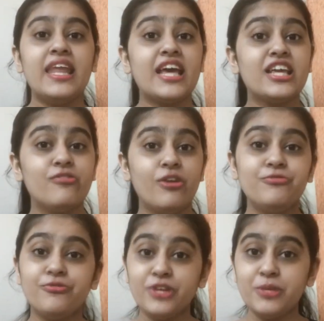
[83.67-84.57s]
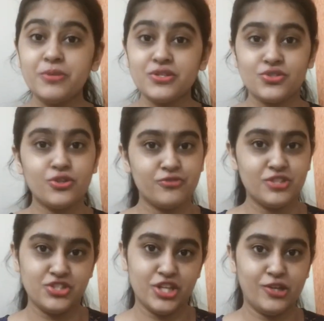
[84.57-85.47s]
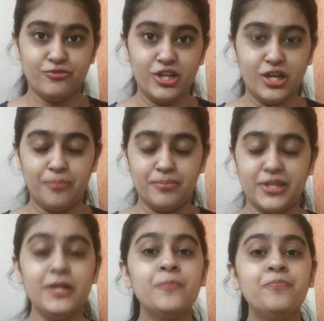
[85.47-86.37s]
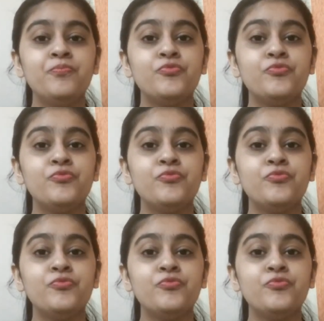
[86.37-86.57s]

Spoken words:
and I give up 50% of the stake of the company.